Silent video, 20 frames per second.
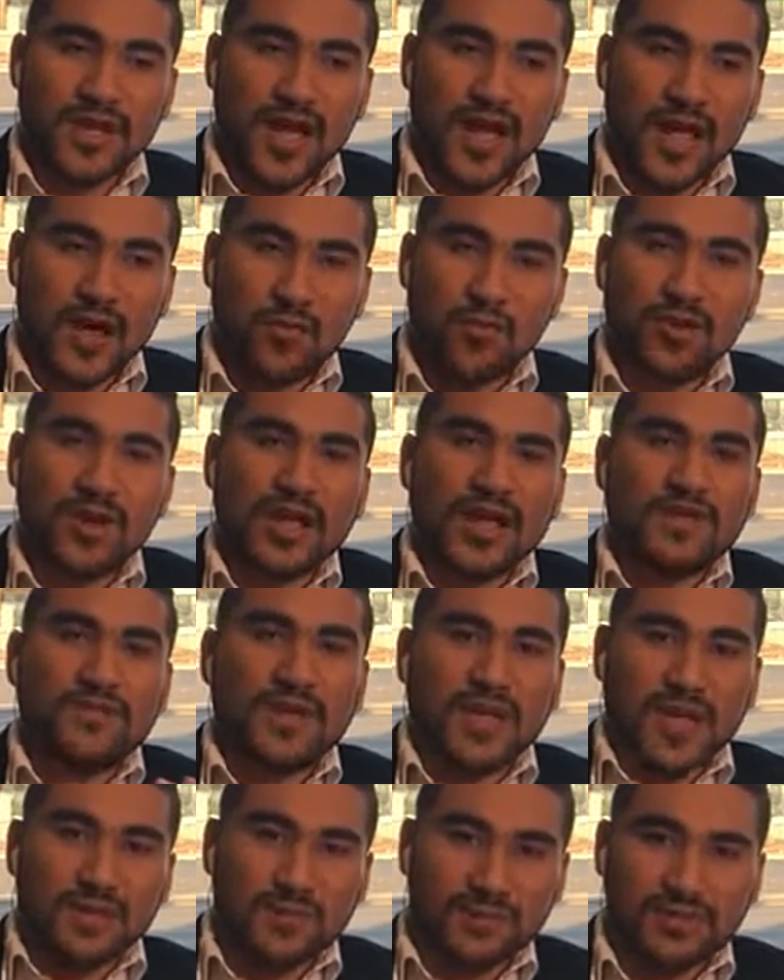I wouldn't have
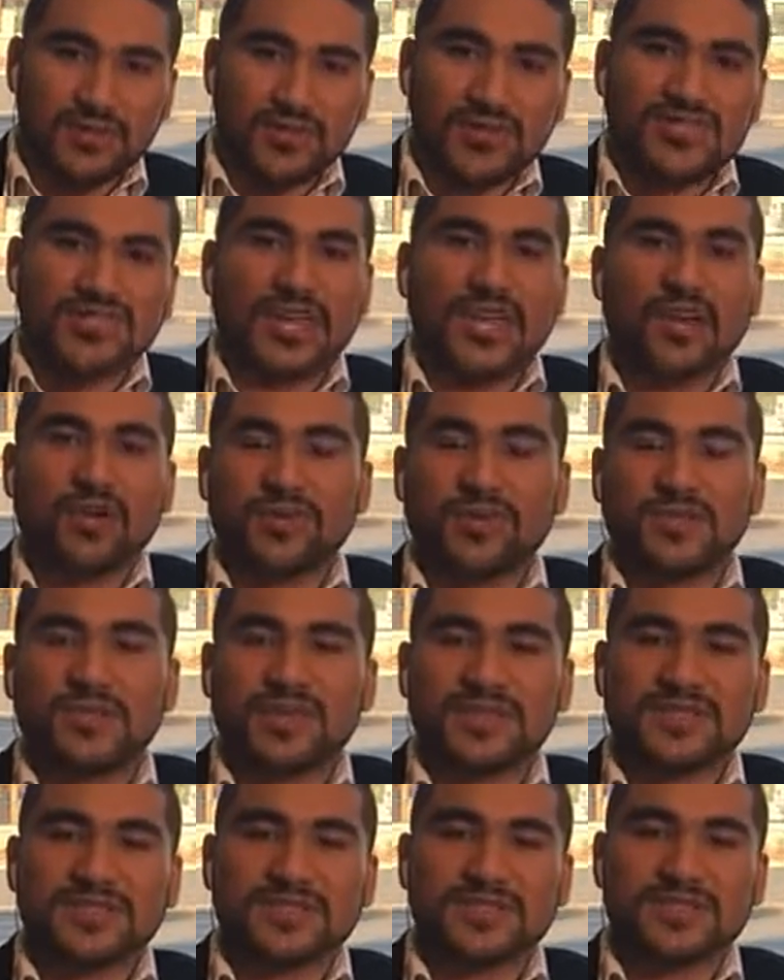been able to scale my
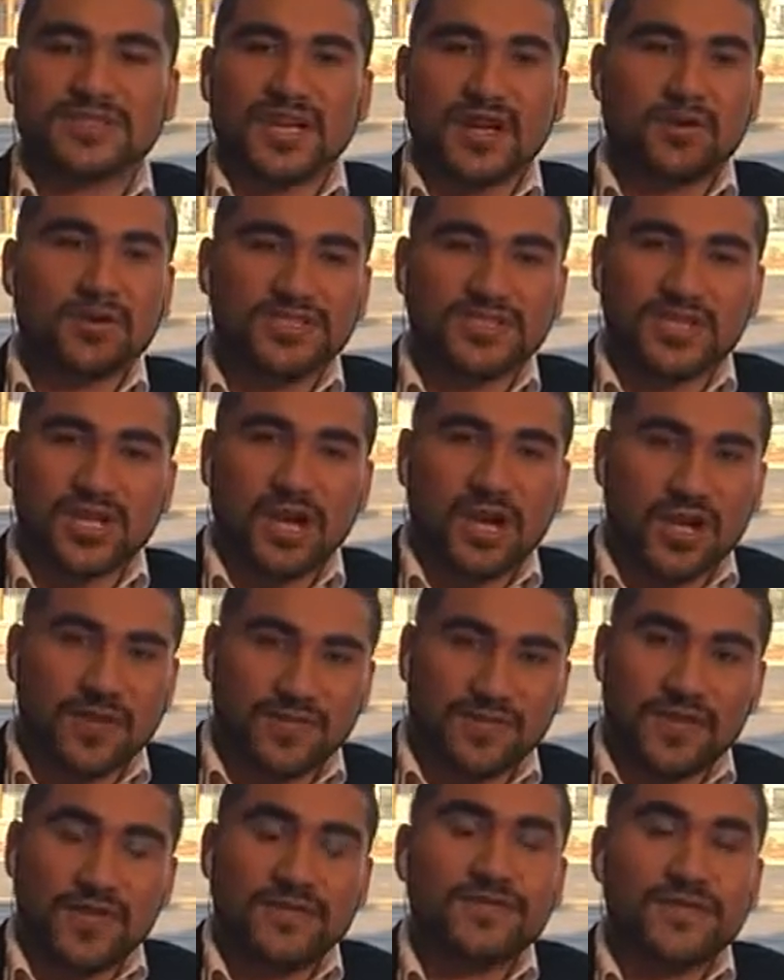business. I was stuck
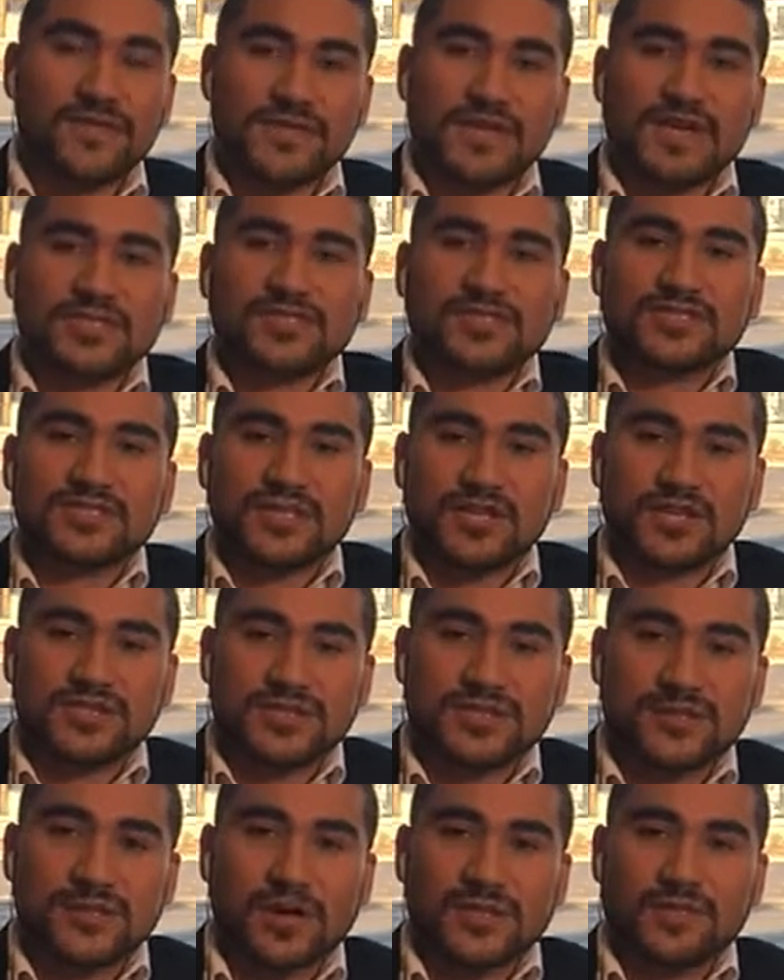at
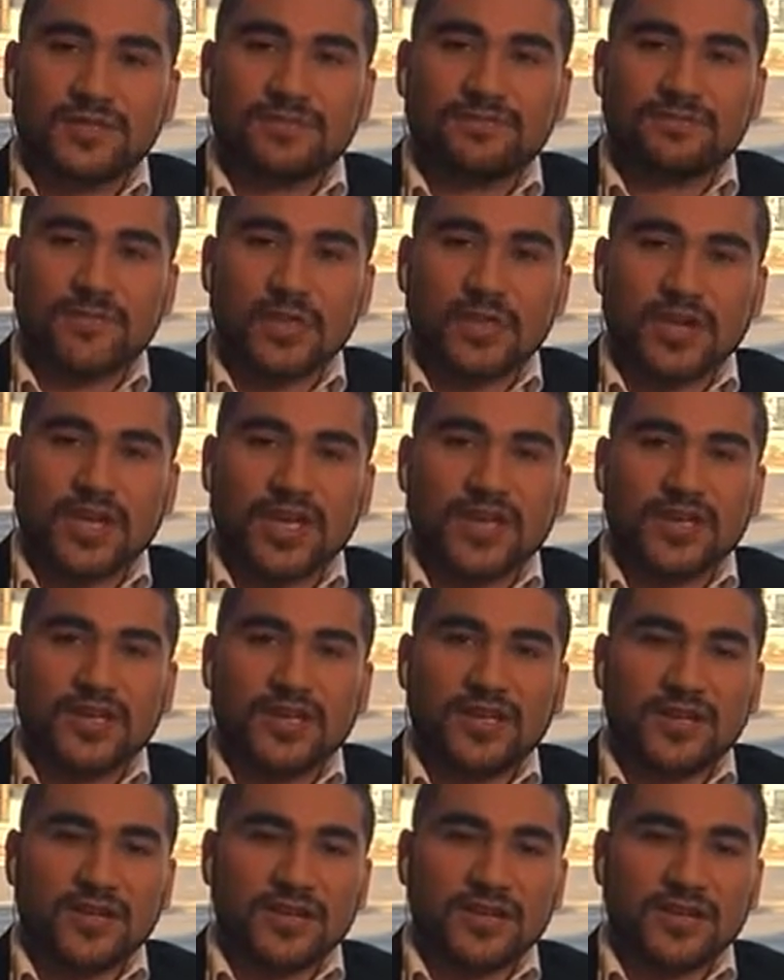$15,000 a month. Okay.